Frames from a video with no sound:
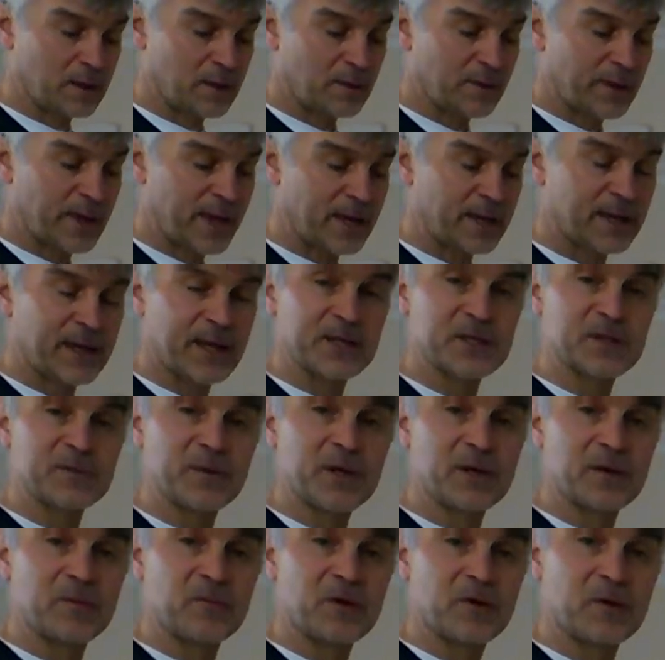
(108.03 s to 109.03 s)
That gets me
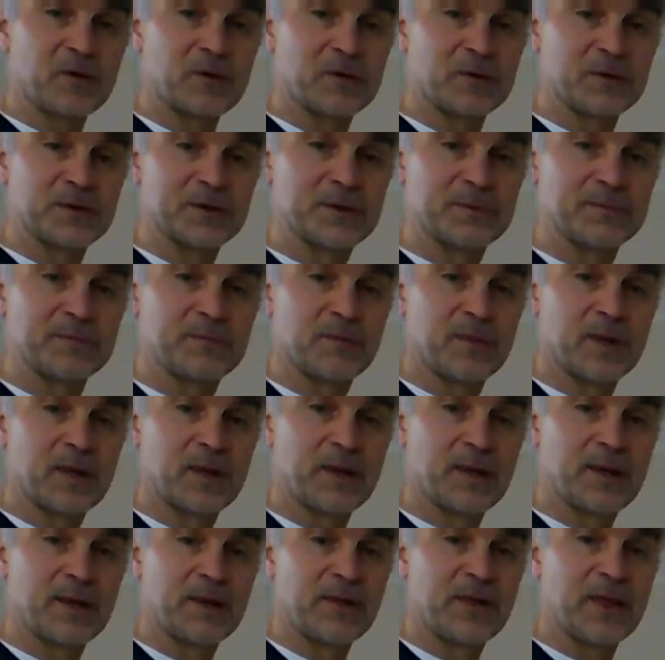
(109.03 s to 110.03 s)
to moles.
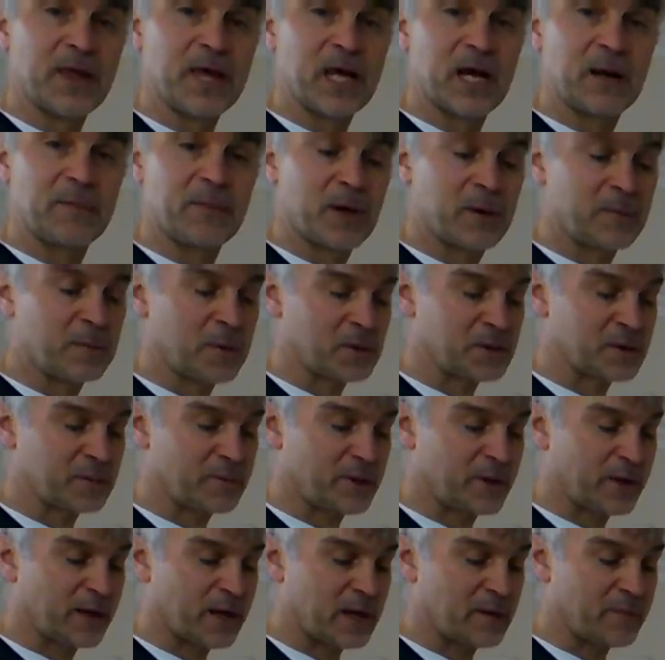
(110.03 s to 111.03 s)
Then I'm going to
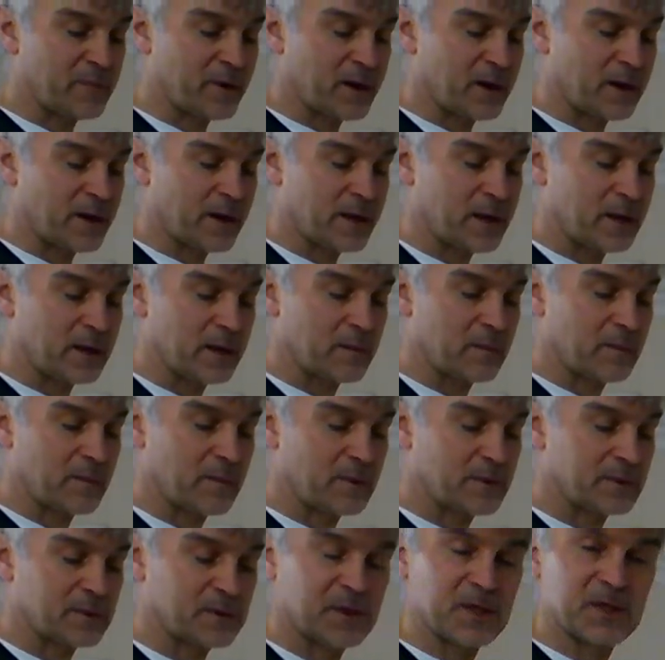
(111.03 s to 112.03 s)
multiply by
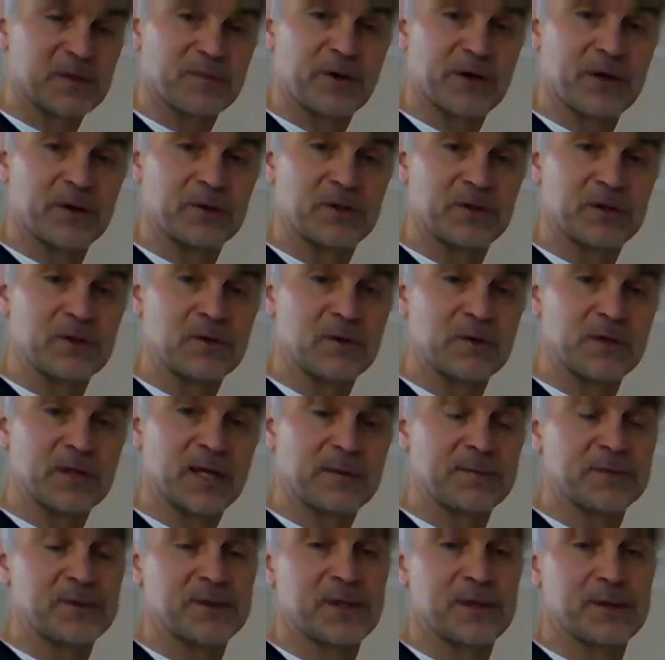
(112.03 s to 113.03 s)
6.02
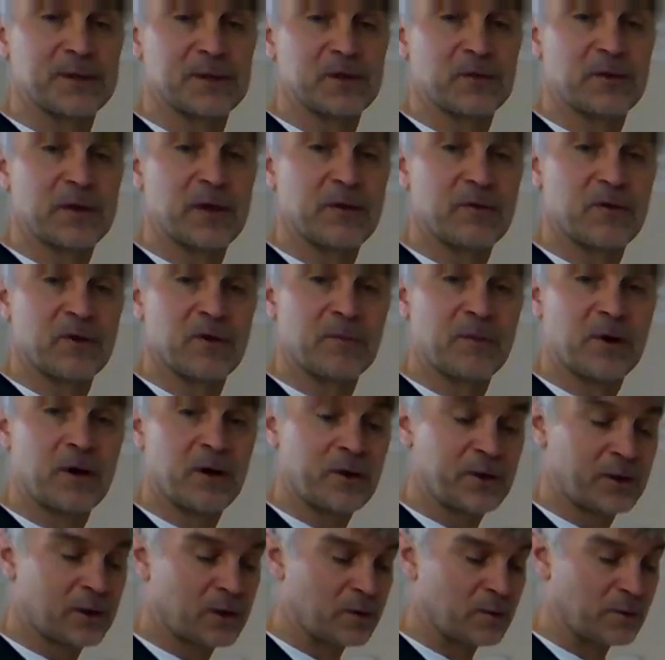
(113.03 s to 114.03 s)
times 10 to the 23rd
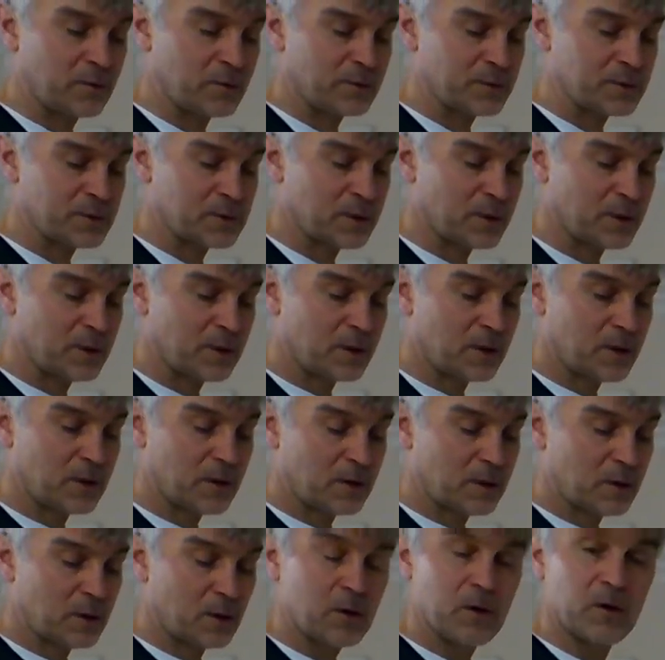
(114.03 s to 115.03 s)
molecules
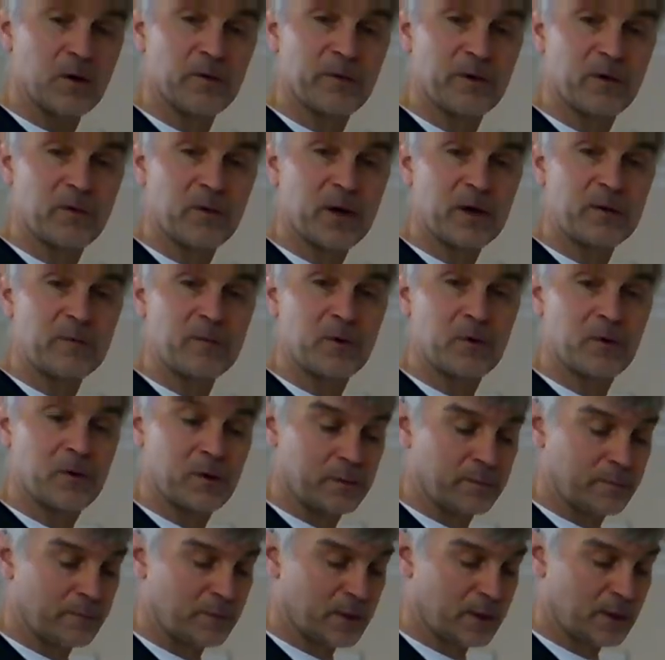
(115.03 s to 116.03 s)
over 1
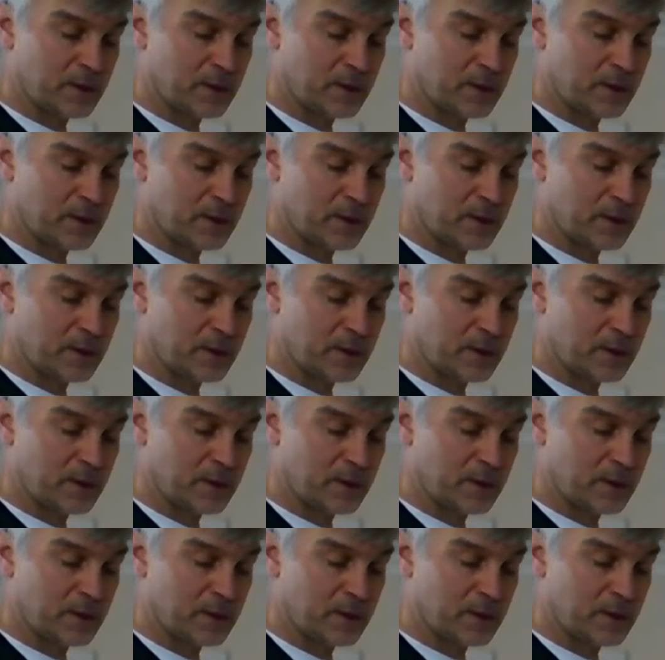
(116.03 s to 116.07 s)
mole.